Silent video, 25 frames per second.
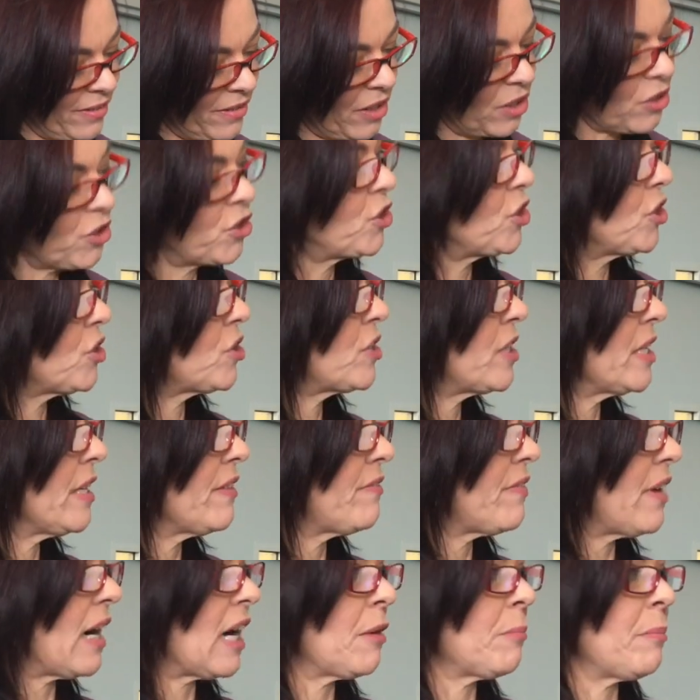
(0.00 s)
Not just the
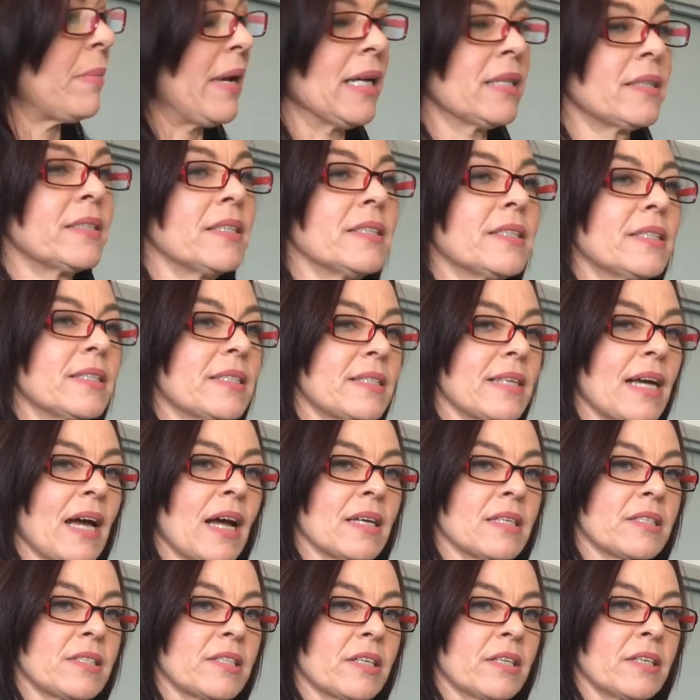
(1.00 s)
environmental
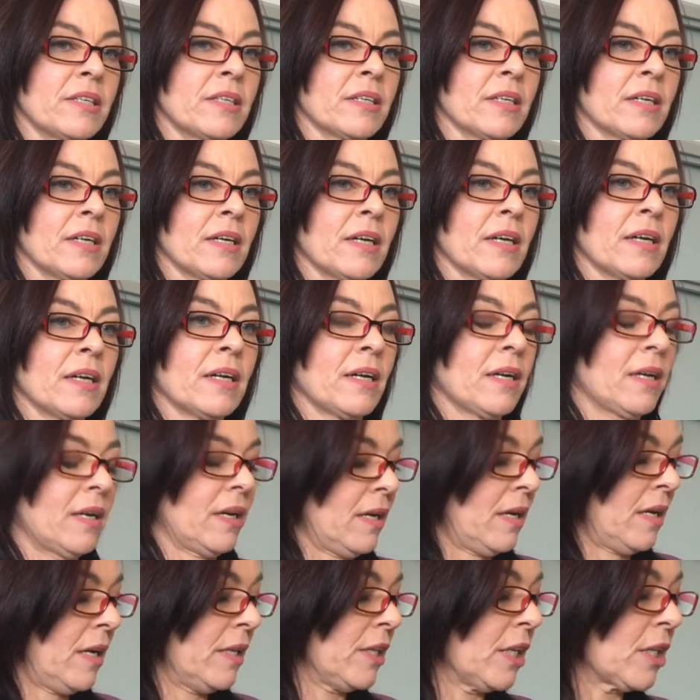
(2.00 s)
disaster
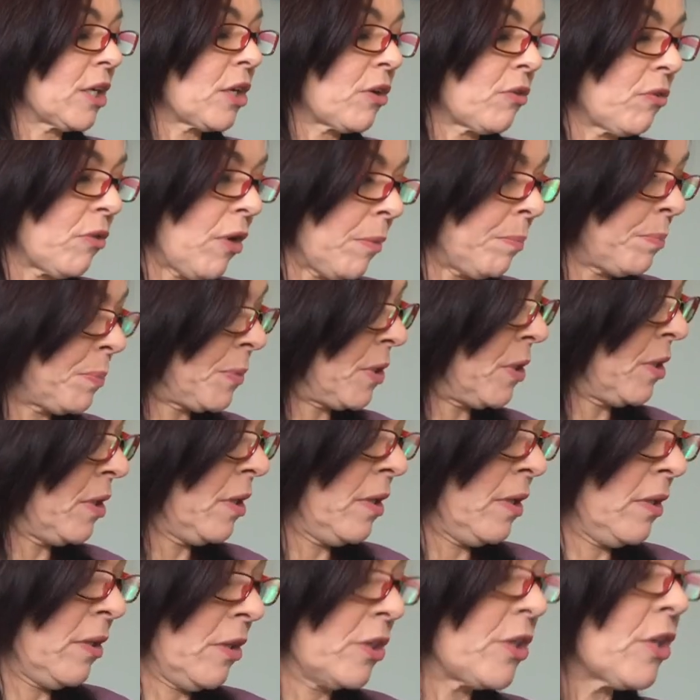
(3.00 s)
and the
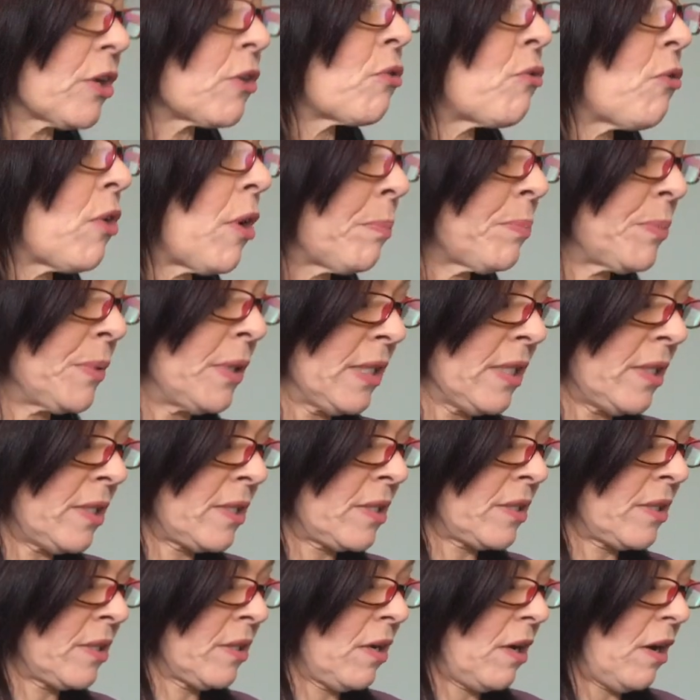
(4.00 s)

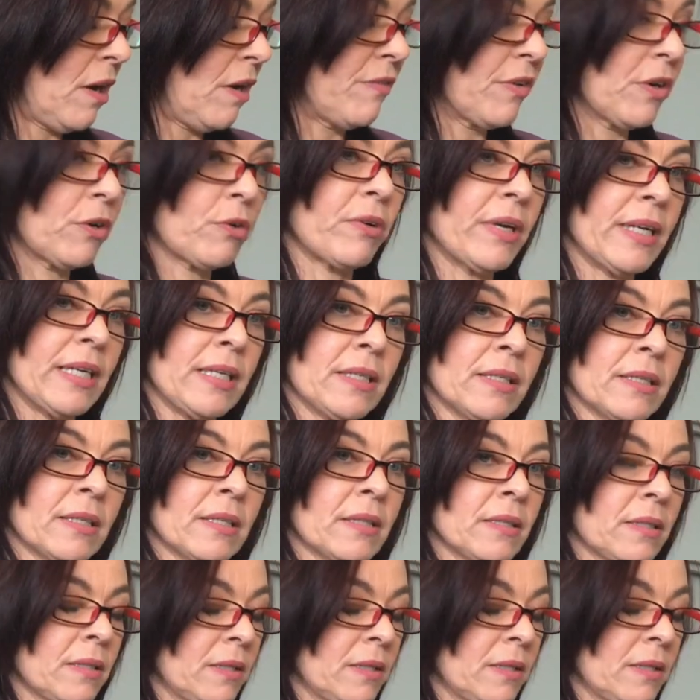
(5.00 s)
corruptness of a green